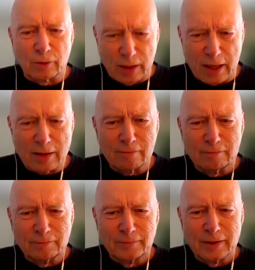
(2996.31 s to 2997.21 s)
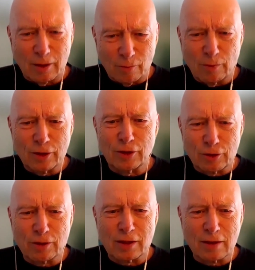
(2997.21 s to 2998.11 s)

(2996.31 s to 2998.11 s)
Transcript: Okay? I want you to treat